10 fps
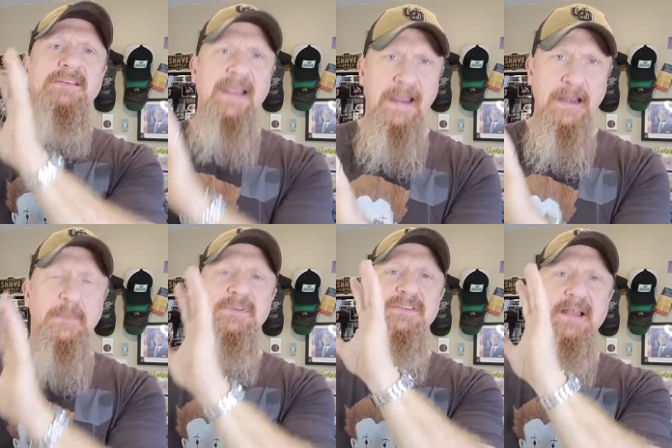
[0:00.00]

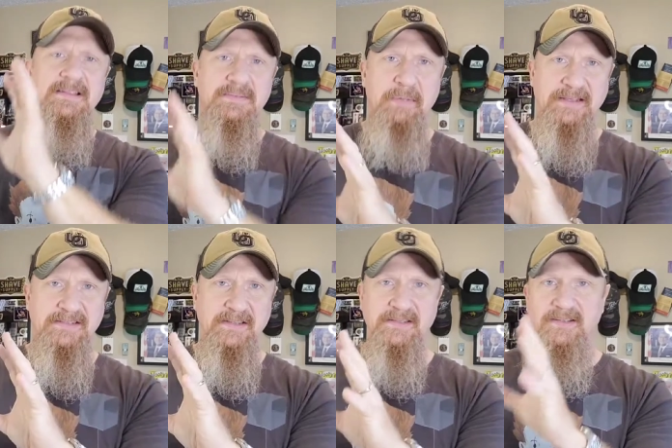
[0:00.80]
tames that
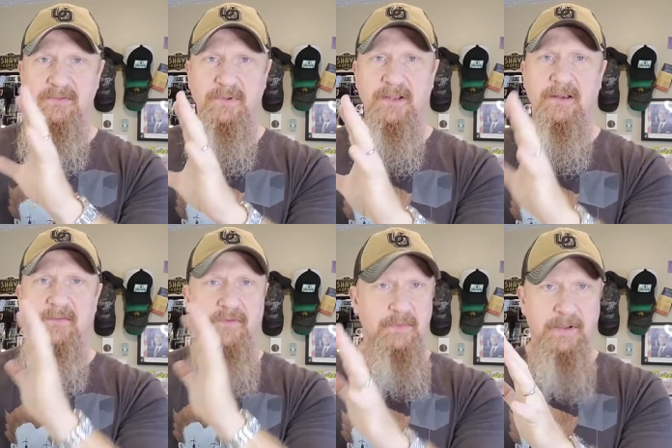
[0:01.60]
spiciness to me,
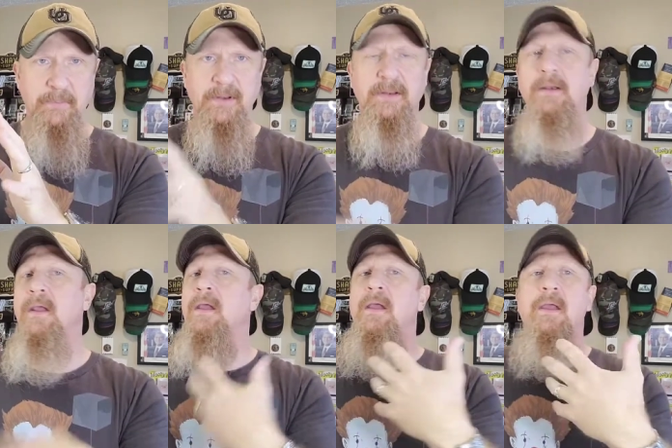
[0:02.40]
in my opinion.
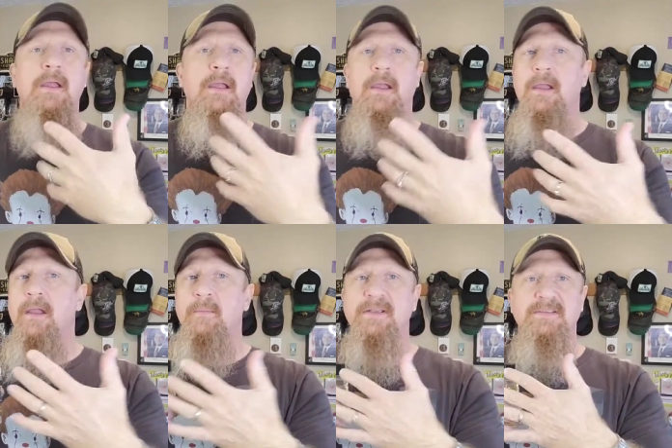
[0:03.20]

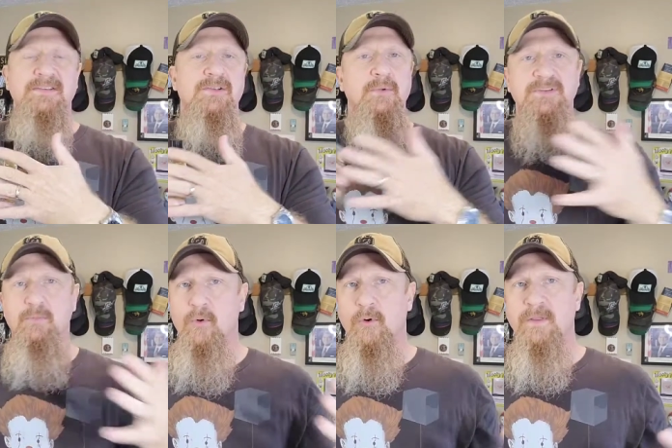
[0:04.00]
It makes it so much
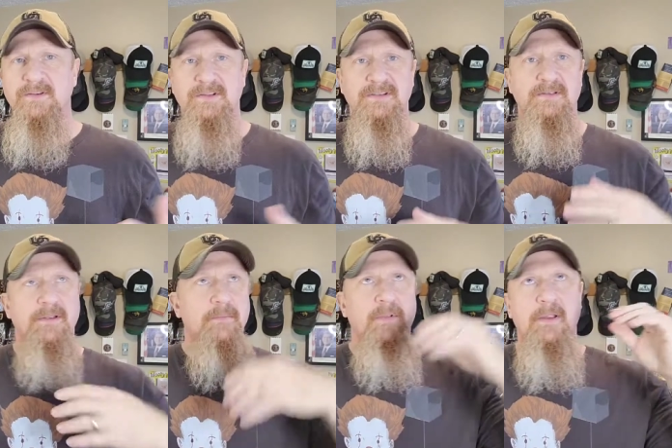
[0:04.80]
more than just
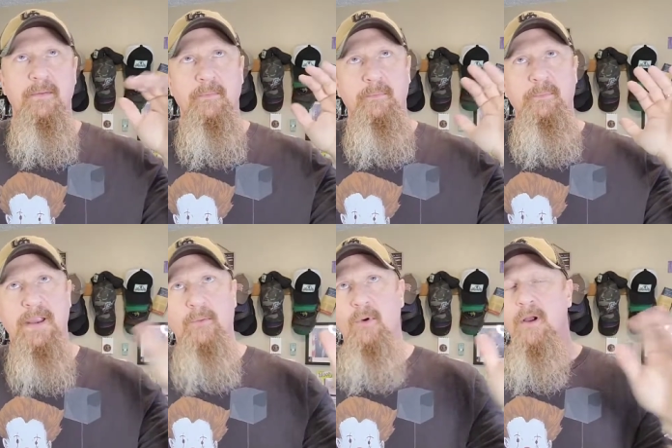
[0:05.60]

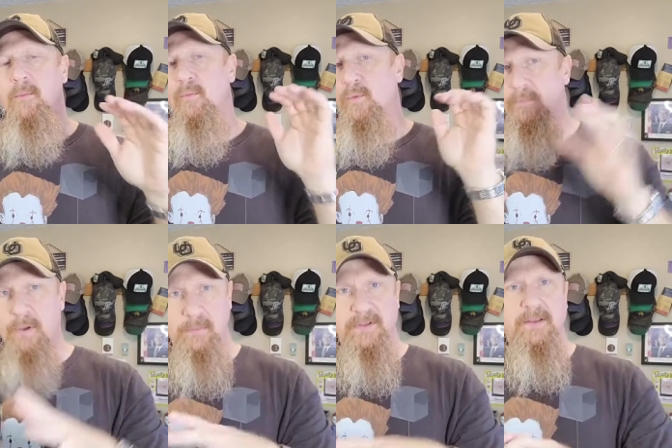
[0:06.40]
bay rum with
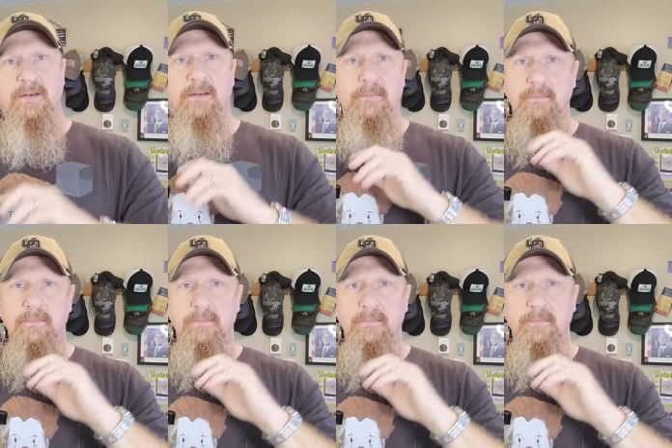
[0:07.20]
pumpkin.